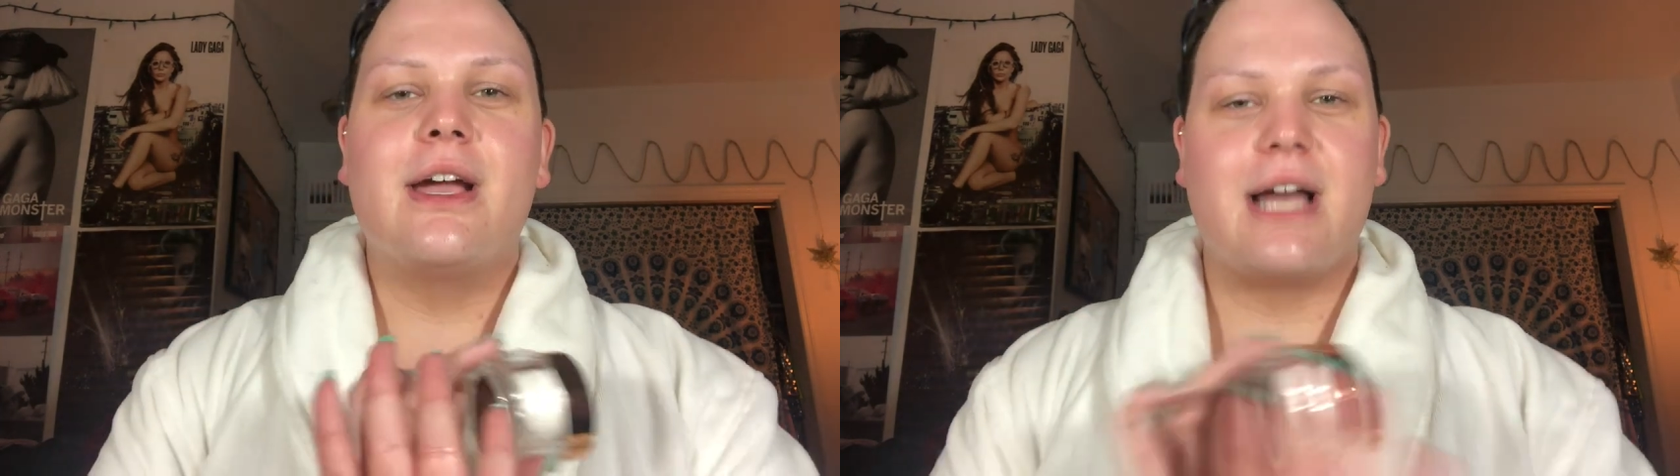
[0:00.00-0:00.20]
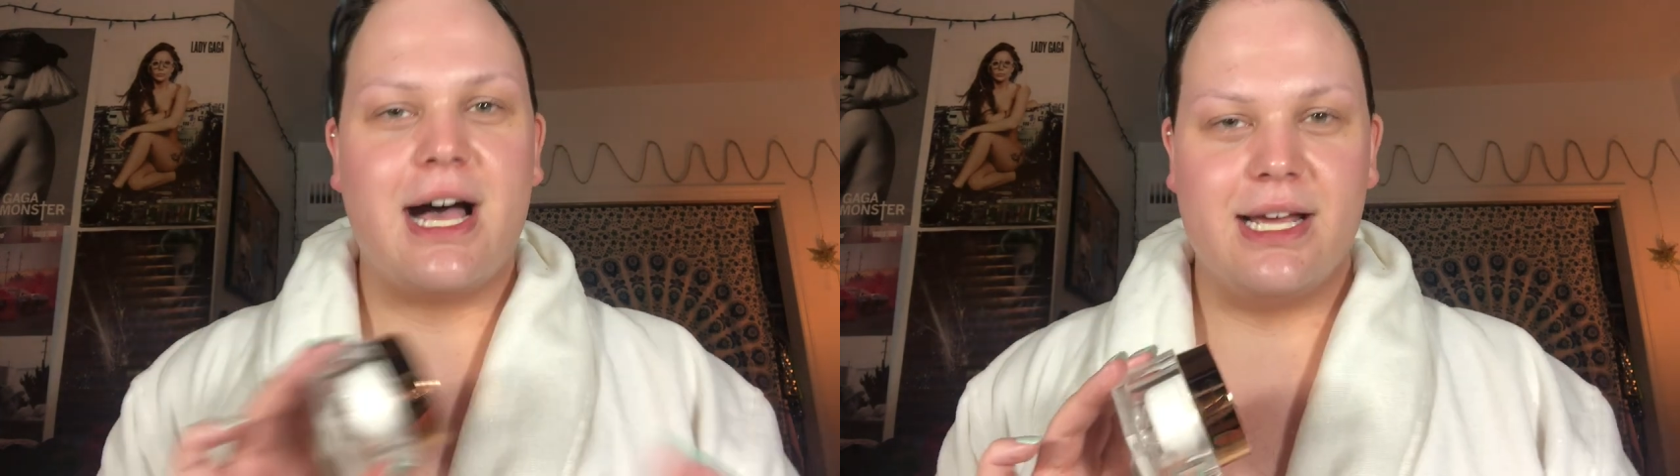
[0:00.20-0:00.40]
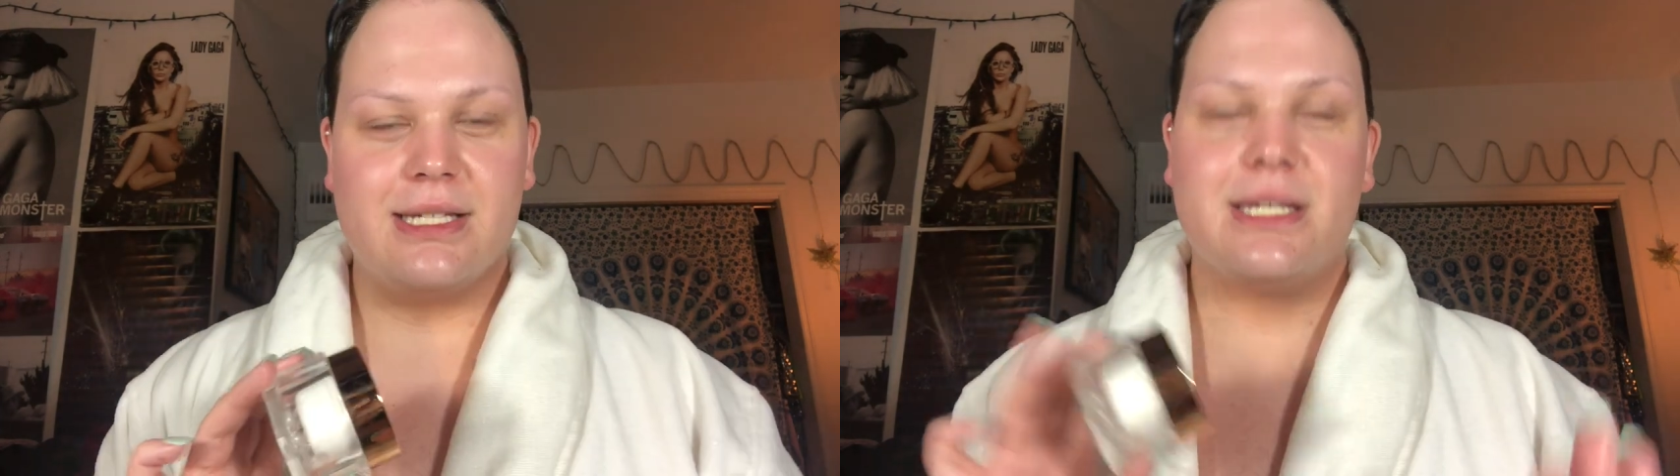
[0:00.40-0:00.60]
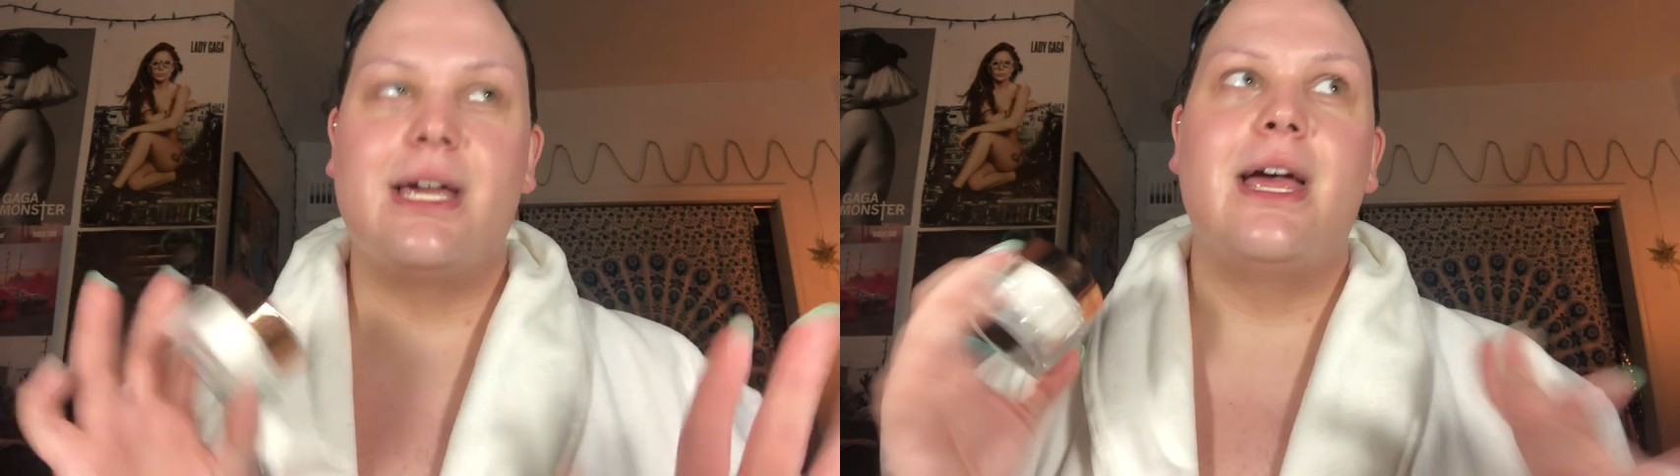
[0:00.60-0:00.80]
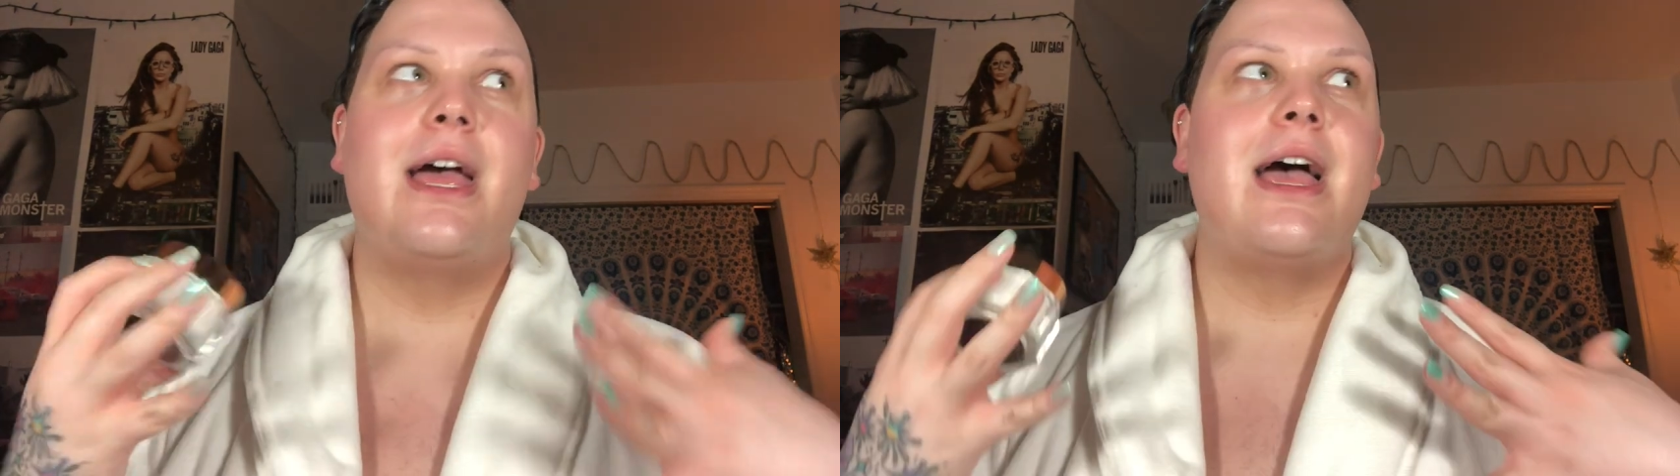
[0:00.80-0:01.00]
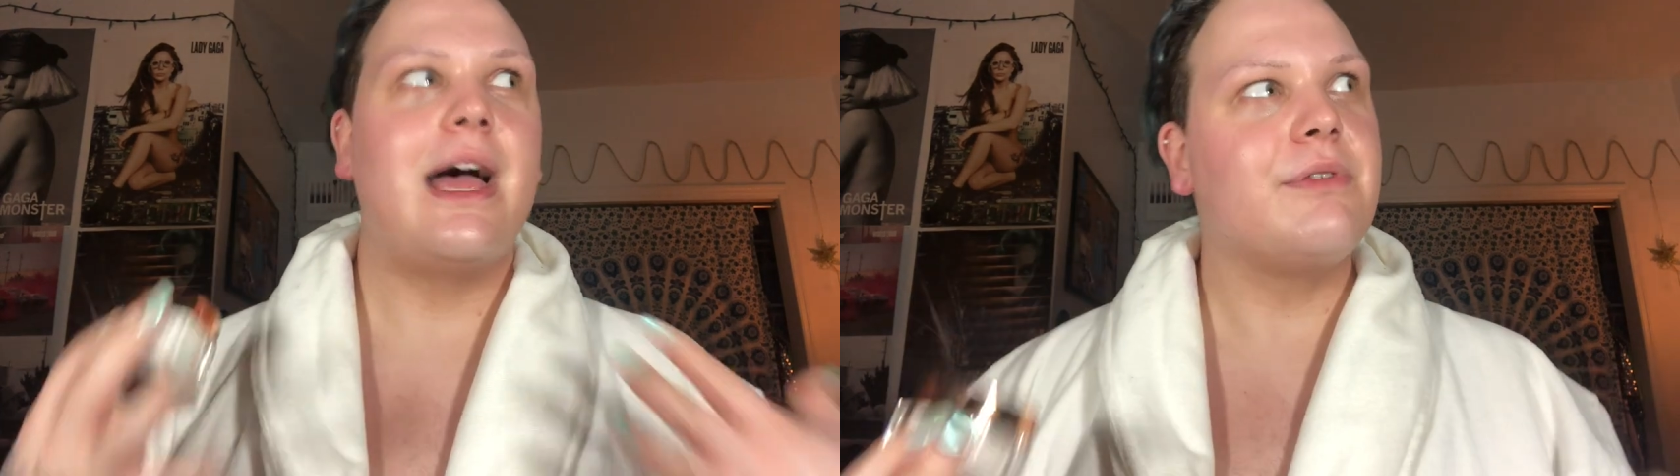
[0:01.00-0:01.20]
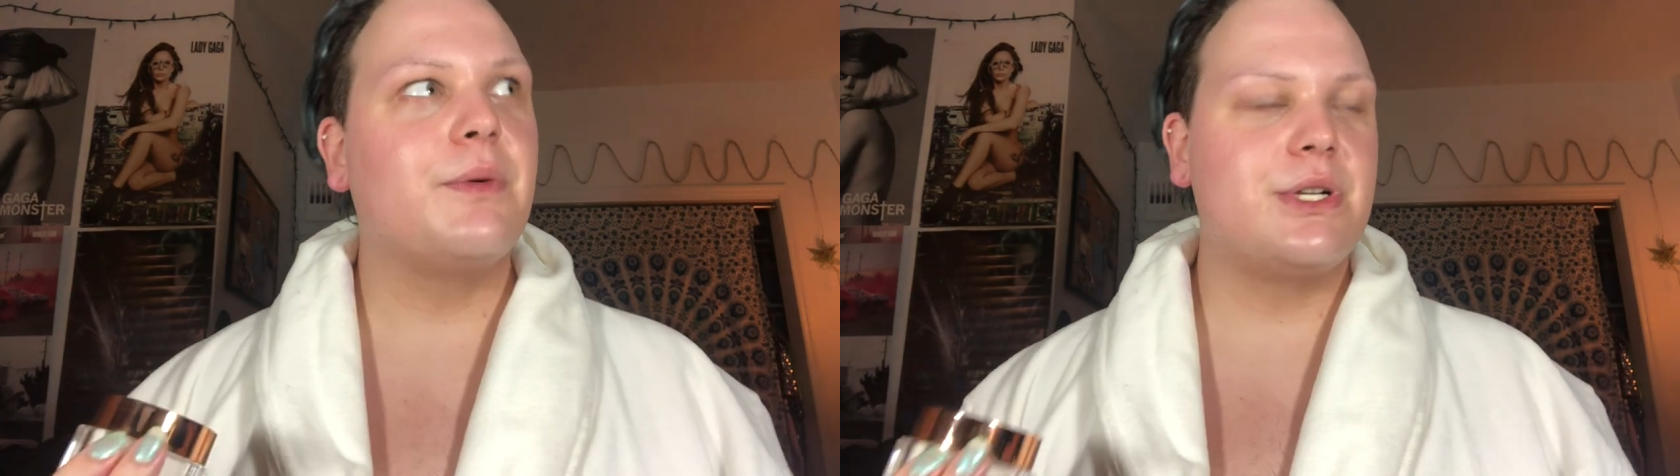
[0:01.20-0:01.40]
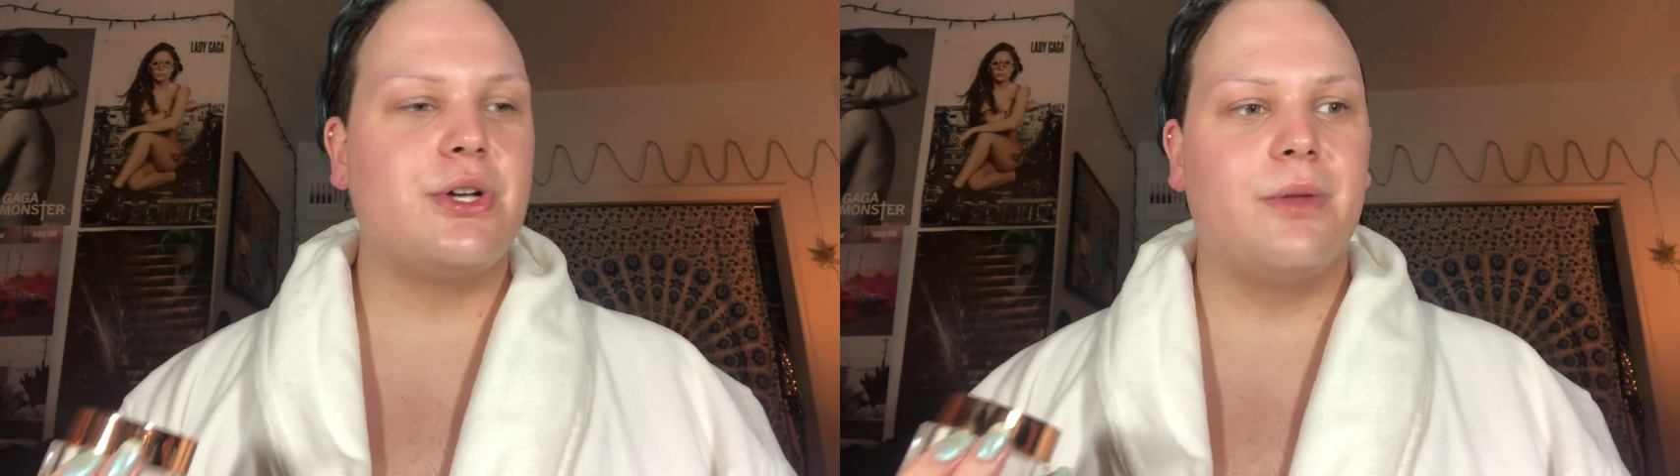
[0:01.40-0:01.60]
Guys,
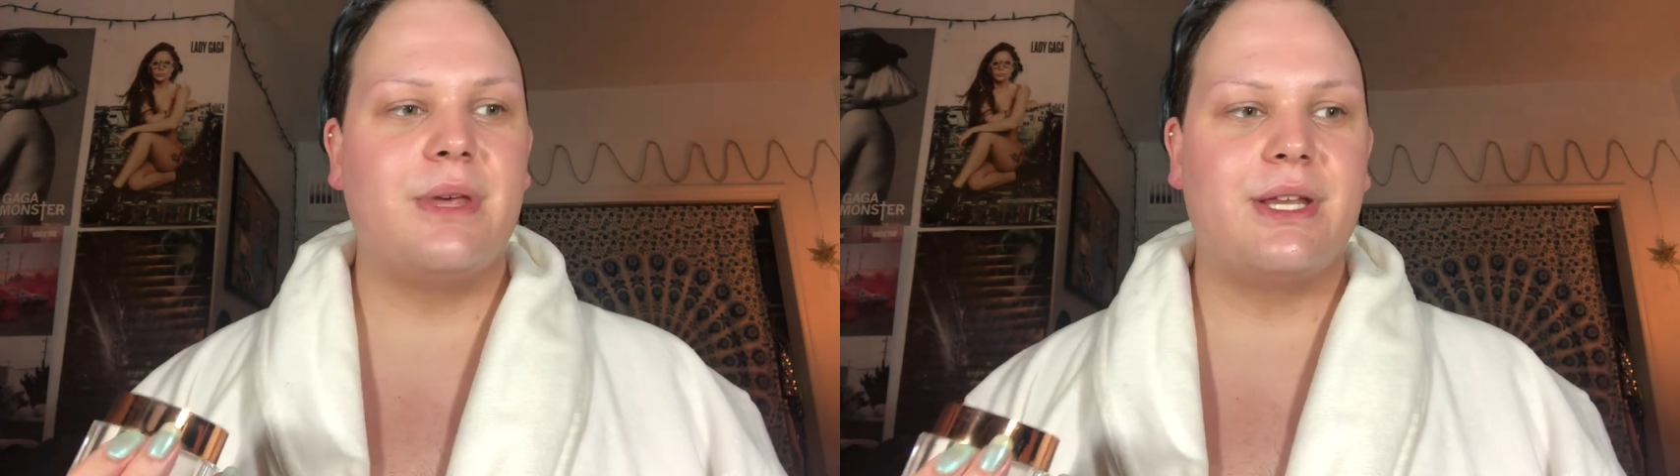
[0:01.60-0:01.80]
Everyone told